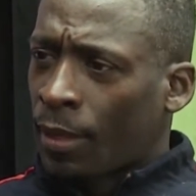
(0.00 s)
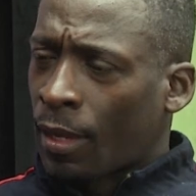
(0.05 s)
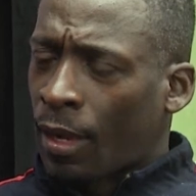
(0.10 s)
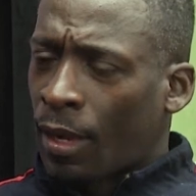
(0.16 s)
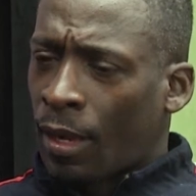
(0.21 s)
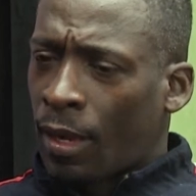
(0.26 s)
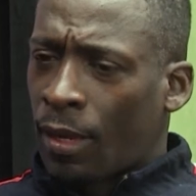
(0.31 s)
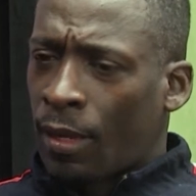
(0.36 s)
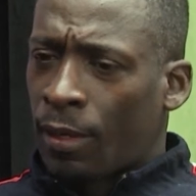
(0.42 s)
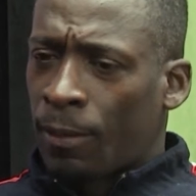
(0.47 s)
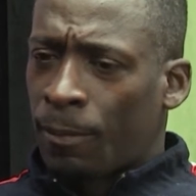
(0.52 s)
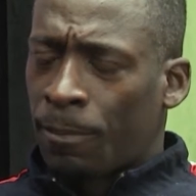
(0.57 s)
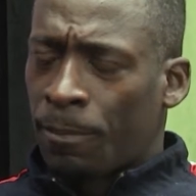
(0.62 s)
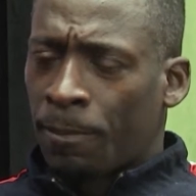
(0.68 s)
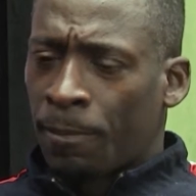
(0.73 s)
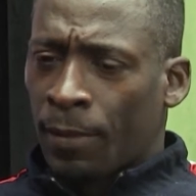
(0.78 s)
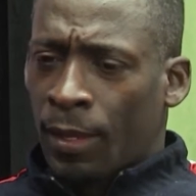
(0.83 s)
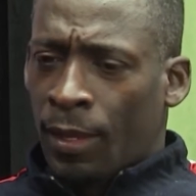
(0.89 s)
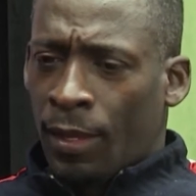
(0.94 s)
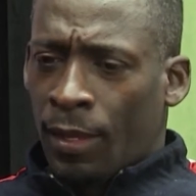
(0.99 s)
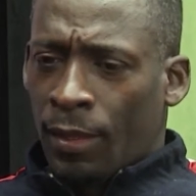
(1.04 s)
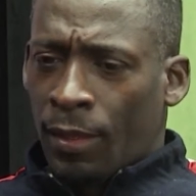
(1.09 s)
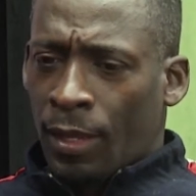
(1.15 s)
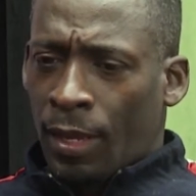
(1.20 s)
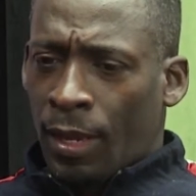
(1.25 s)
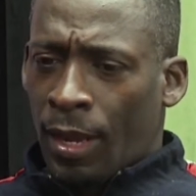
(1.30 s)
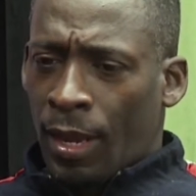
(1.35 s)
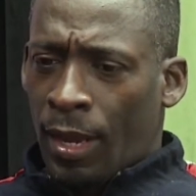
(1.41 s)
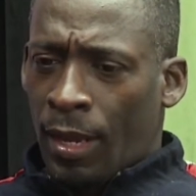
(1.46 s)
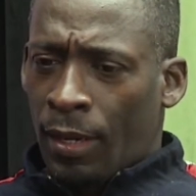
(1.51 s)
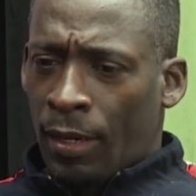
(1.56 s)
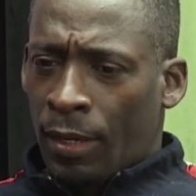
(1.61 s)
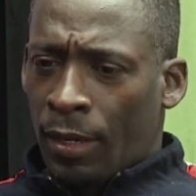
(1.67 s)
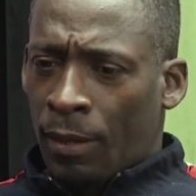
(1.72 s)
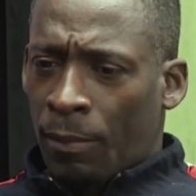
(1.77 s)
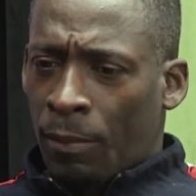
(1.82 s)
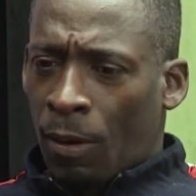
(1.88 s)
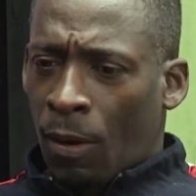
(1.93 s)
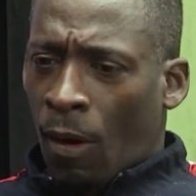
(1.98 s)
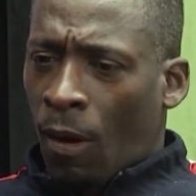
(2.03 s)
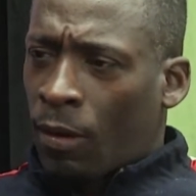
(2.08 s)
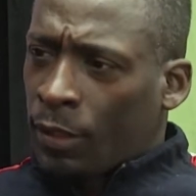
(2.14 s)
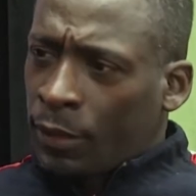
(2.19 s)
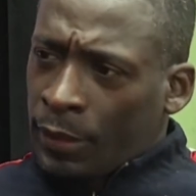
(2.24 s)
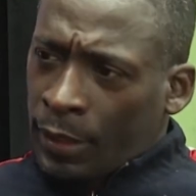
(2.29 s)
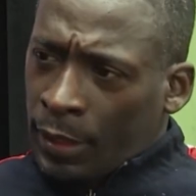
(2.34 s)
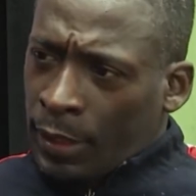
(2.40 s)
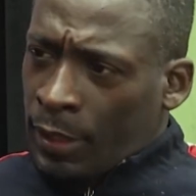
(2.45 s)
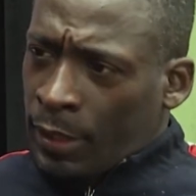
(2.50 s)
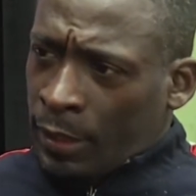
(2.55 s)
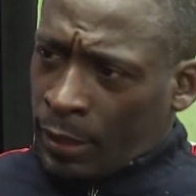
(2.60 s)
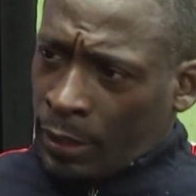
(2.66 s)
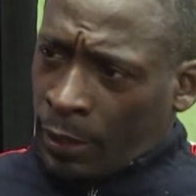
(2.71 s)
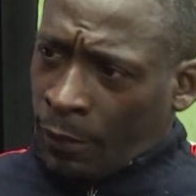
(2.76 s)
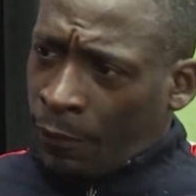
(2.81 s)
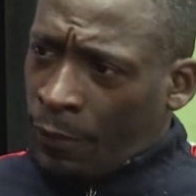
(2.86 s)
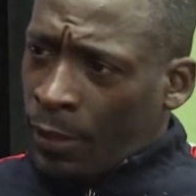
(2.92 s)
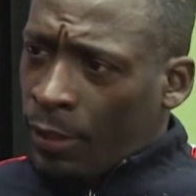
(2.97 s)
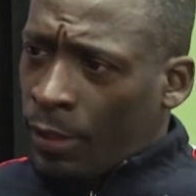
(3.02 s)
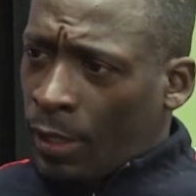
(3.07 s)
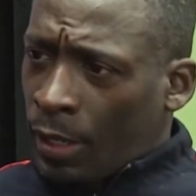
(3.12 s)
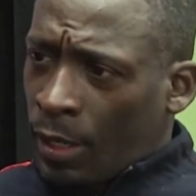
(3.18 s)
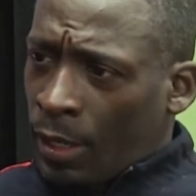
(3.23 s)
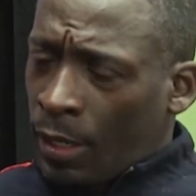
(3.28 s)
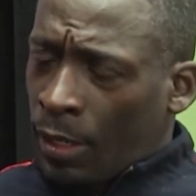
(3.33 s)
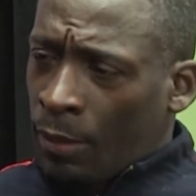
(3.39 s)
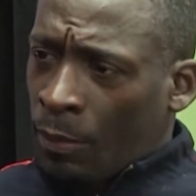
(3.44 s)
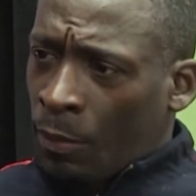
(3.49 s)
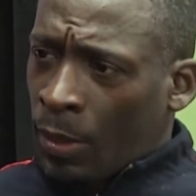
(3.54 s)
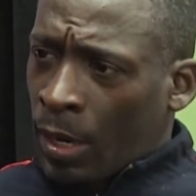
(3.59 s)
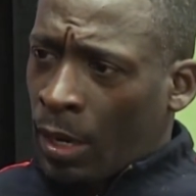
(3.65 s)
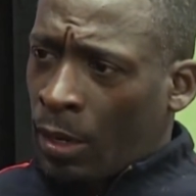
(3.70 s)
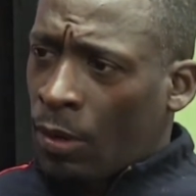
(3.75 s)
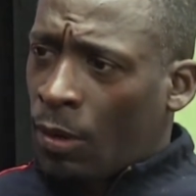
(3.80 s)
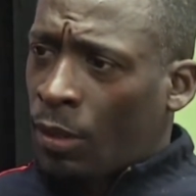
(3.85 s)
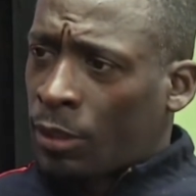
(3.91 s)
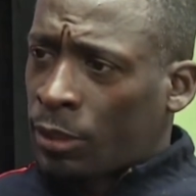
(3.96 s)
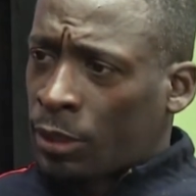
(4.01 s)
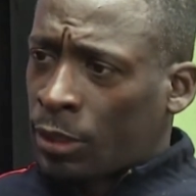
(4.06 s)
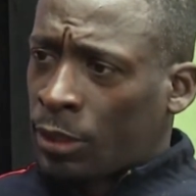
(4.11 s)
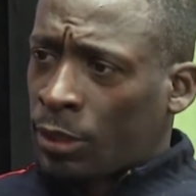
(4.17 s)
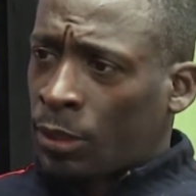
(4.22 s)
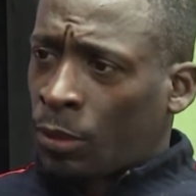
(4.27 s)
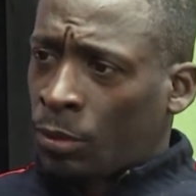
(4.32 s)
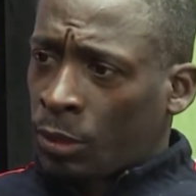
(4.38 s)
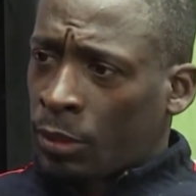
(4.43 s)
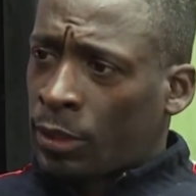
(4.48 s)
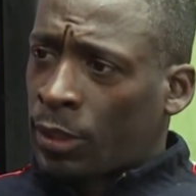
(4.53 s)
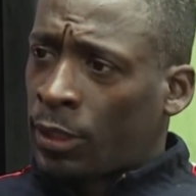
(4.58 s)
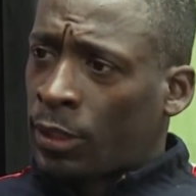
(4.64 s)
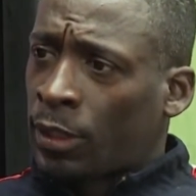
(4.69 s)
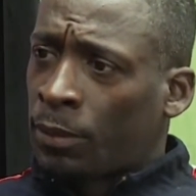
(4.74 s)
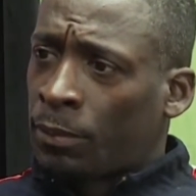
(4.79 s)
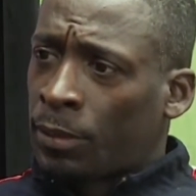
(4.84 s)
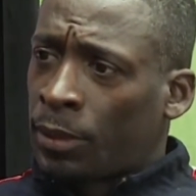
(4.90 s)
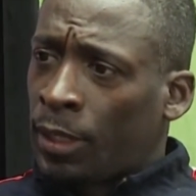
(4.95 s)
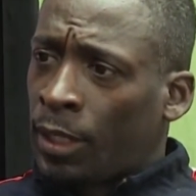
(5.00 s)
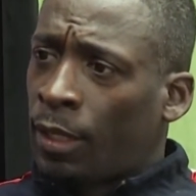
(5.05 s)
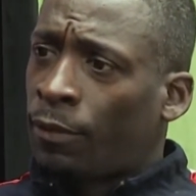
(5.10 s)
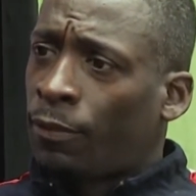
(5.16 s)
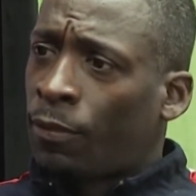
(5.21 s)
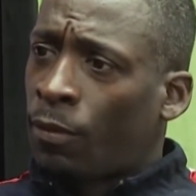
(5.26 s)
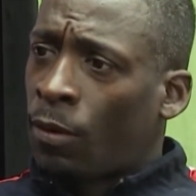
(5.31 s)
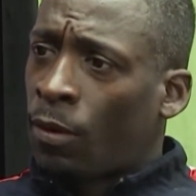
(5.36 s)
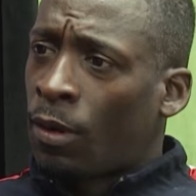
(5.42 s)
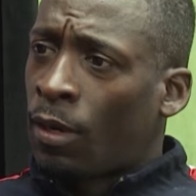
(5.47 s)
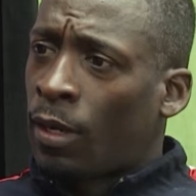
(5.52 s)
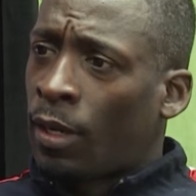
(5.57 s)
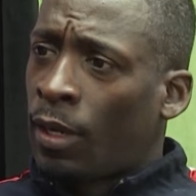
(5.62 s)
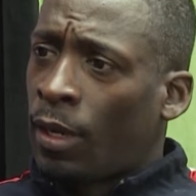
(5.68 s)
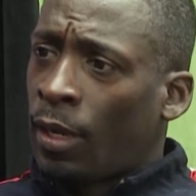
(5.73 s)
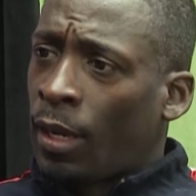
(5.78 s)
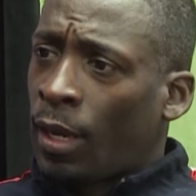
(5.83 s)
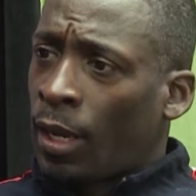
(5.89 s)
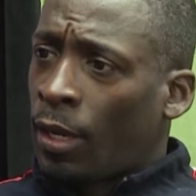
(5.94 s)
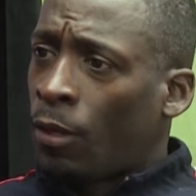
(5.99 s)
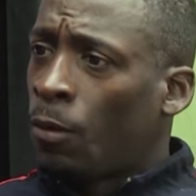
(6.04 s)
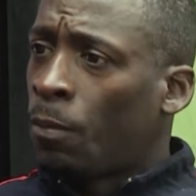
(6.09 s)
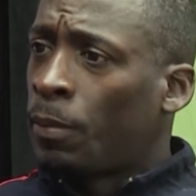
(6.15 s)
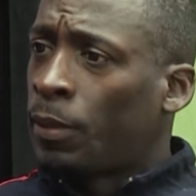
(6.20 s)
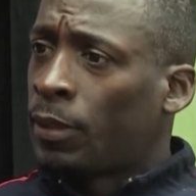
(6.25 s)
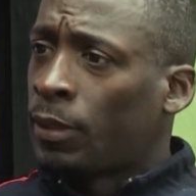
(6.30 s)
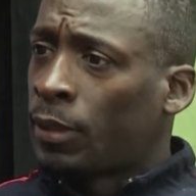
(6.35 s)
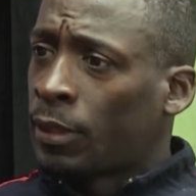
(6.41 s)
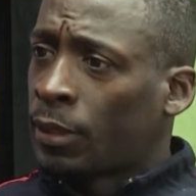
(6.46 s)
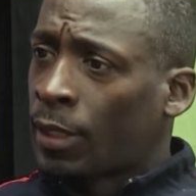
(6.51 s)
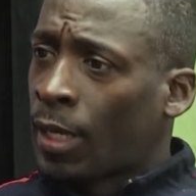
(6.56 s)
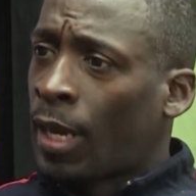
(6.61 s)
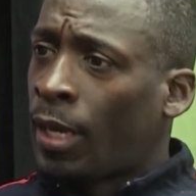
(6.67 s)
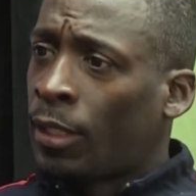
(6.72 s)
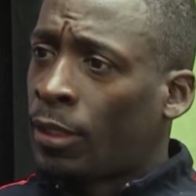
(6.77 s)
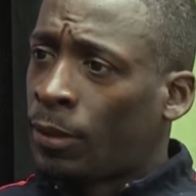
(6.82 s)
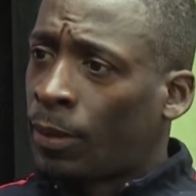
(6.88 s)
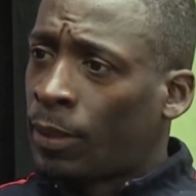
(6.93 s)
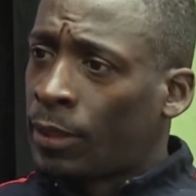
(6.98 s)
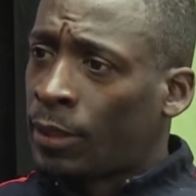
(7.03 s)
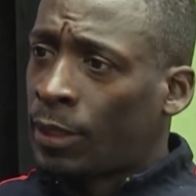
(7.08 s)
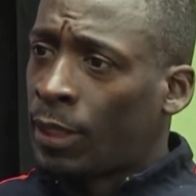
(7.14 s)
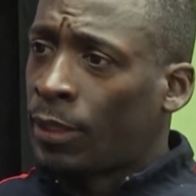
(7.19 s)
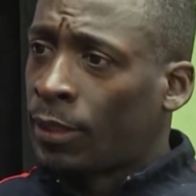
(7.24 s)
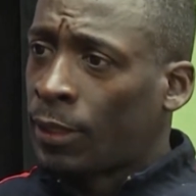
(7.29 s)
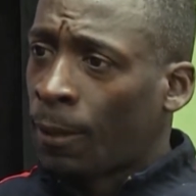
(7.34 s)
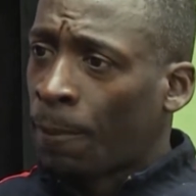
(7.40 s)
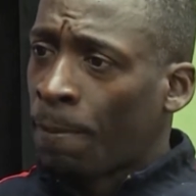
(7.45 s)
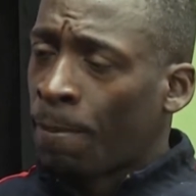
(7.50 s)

They had all of these different, what I call social systems needed for a human society to exist.